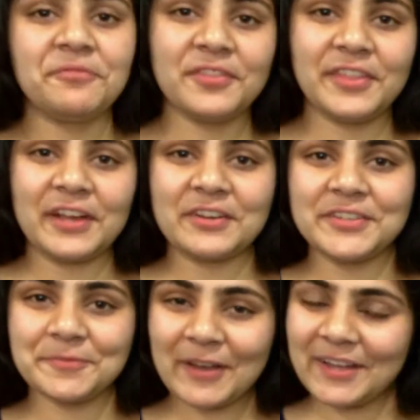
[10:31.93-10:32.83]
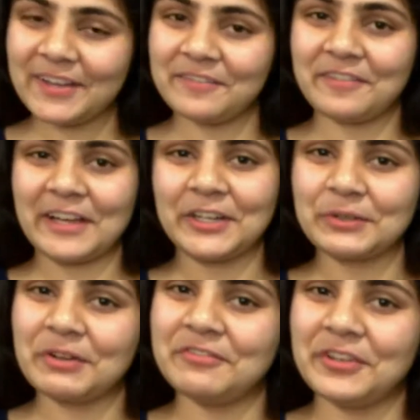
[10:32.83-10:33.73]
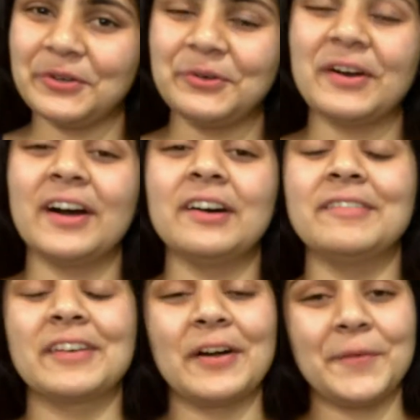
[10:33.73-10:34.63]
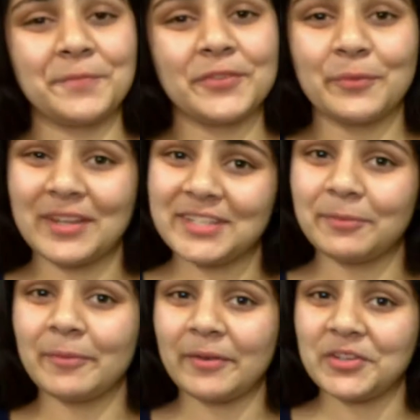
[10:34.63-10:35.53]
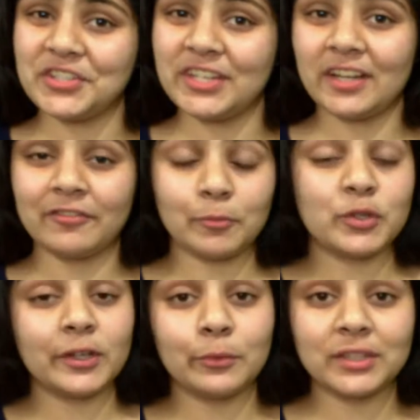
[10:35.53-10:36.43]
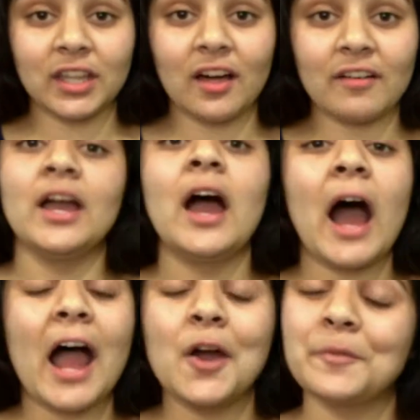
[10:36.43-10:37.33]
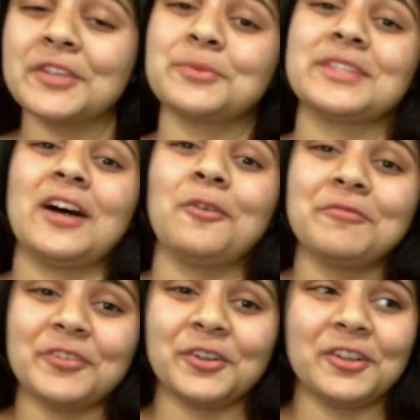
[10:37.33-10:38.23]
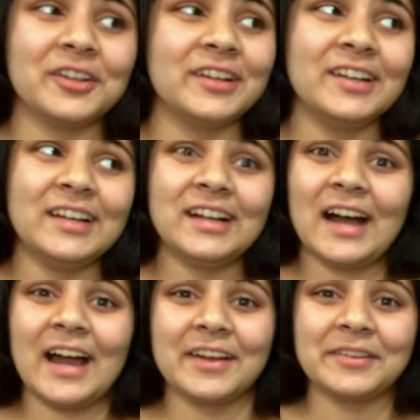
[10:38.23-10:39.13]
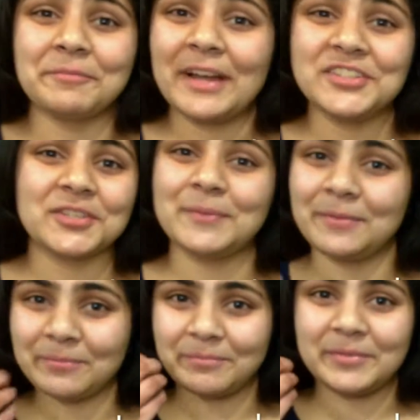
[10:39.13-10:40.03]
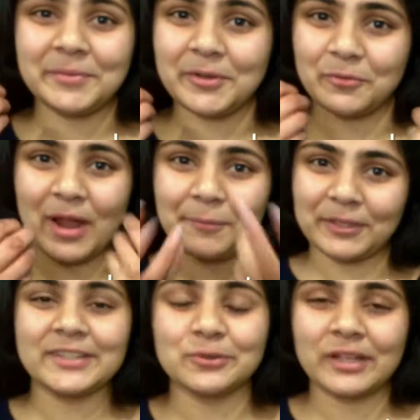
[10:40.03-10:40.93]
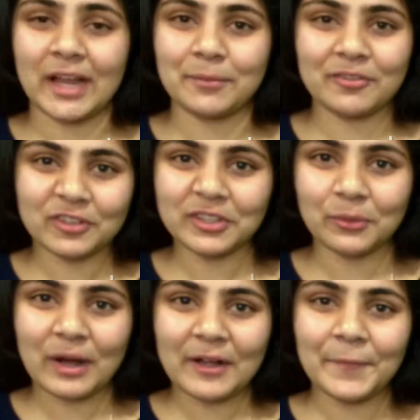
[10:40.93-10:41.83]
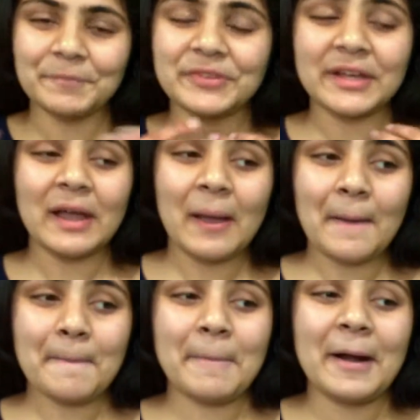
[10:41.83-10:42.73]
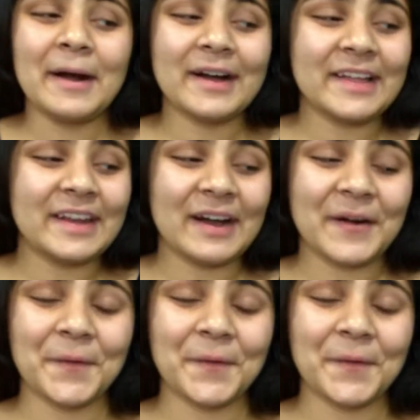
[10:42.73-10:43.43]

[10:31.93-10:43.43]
There's my final review of When Dimple Met Rishi and From Twinkle with Love. I hope this was helpful. I might just be me rambling to a camera for a little while, but